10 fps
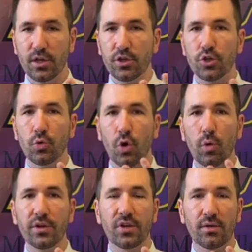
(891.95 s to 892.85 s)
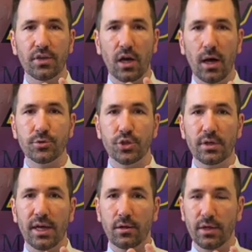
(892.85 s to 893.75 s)
You always have the option
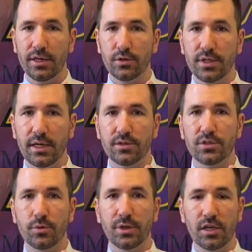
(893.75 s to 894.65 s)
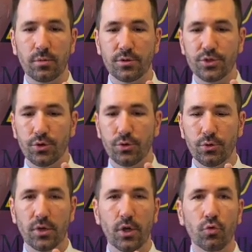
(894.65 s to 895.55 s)
at a later date to be able to